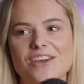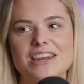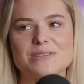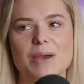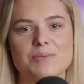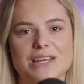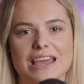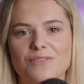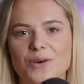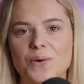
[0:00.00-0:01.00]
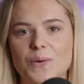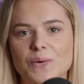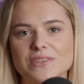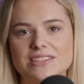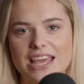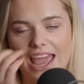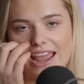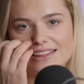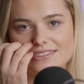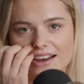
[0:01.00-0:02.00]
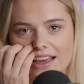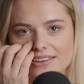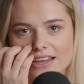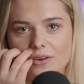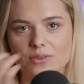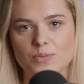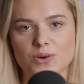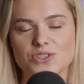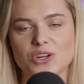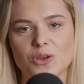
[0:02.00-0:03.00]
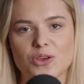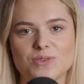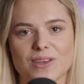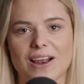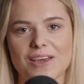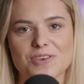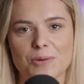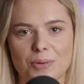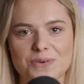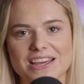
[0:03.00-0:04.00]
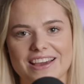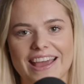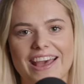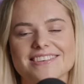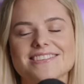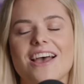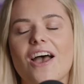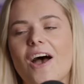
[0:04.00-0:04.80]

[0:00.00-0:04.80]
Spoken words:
You need to be able to give your horse the aids and like tell them what to do using like your body, I guess.